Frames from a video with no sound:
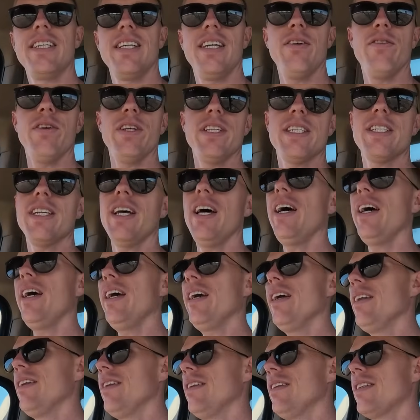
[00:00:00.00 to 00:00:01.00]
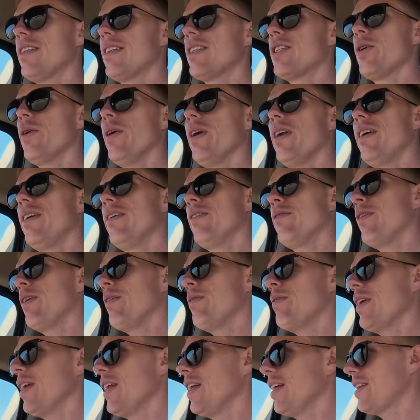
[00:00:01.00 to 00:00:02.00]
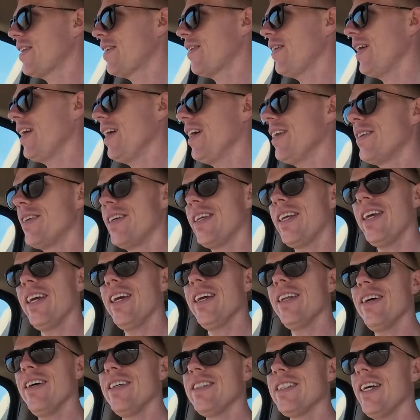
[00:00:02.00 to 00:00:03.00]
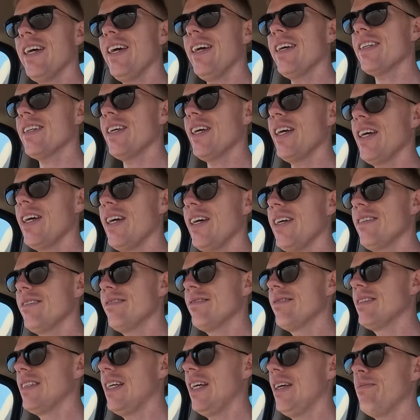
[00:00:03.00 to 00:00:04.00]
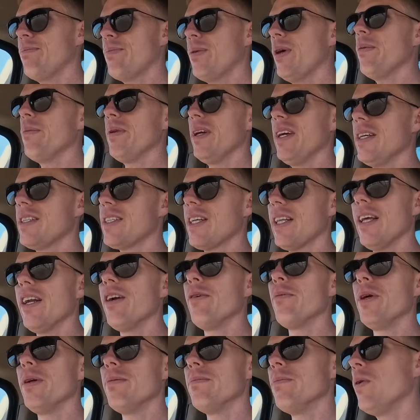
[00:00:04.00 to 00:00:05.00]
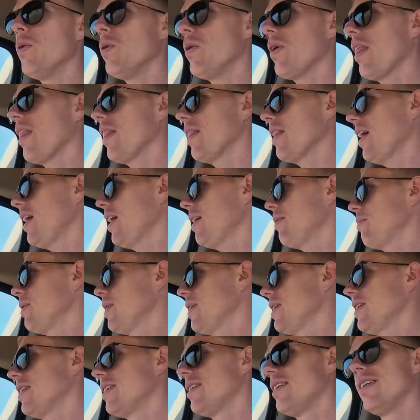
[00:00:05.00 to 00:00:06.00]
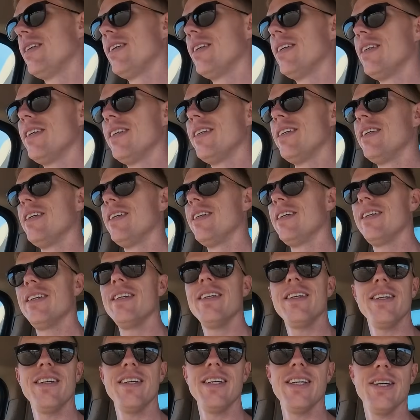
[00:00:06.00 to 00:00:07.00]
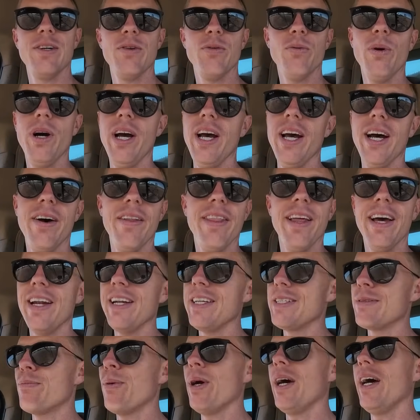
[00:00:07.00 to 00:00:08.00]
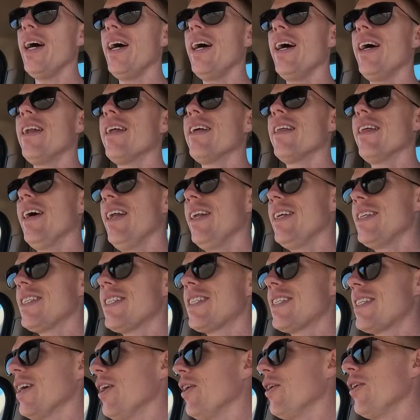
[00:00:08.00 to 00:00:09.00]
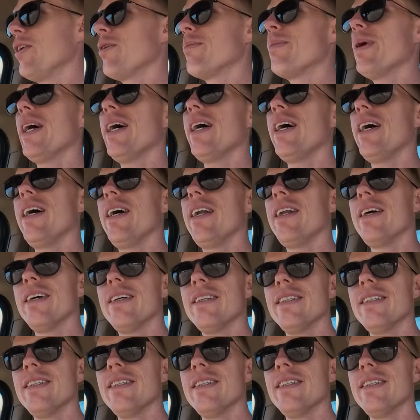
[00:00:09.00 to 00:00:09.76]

If it's saying 250 to 300 kilos a hectare, it probably is a little bit more than that, but wow, that is bad. That is so bad.